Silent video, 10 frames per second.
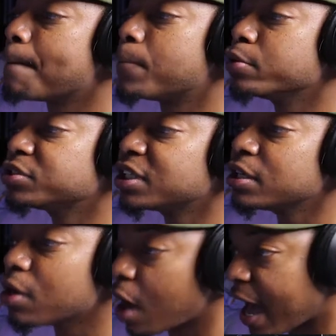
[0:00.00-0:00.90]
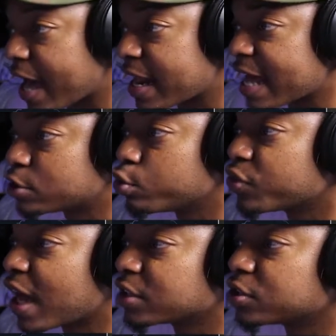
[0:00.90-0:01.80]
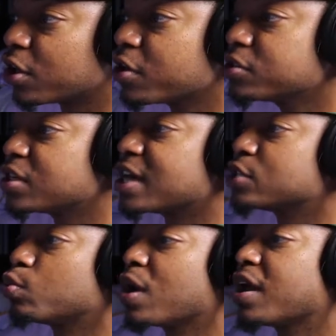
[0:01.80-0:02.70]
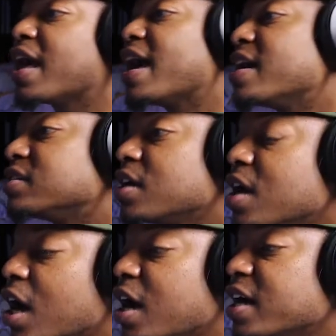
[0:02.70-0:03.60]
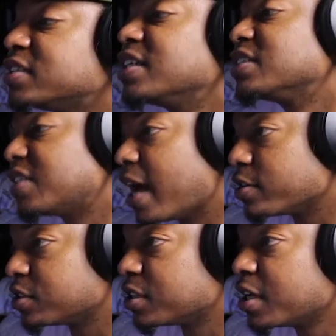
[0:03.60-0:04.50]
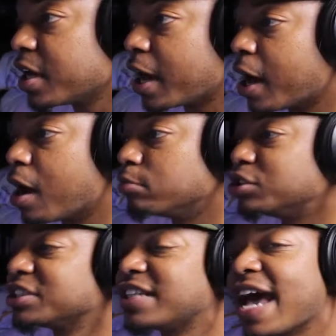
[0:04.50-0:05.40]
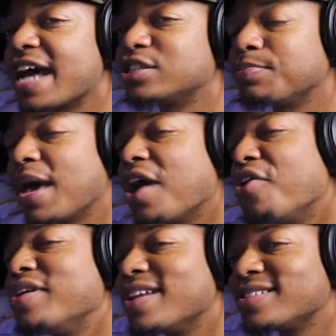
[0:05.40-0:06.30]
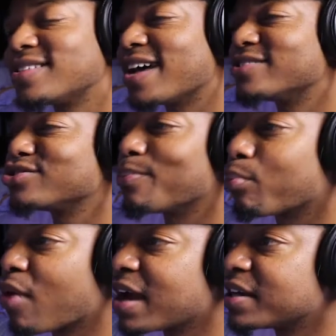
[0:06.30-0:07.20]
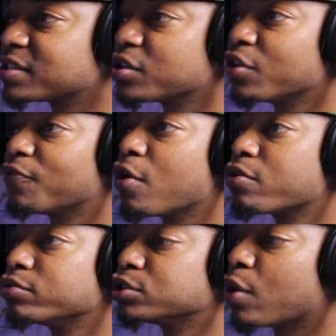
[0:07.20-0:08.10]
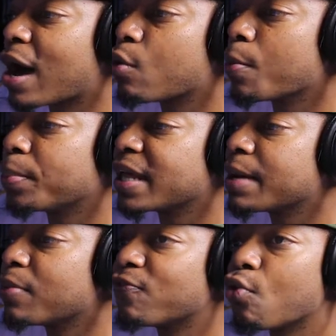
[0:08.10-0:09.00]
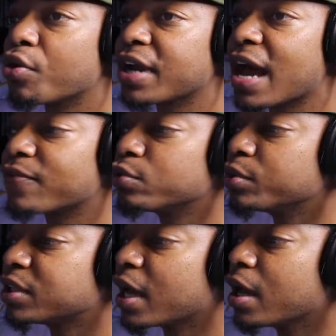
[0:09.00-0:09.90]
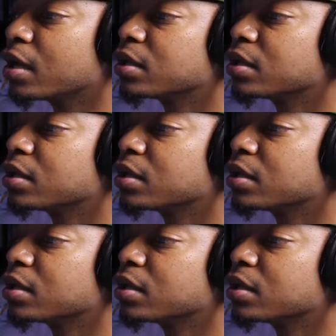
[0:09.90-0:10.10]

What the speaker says: boosted at 2000 hertz as well as 6000. Just to add some airiness and some brightness to the vocal. So I will play a before and after with that.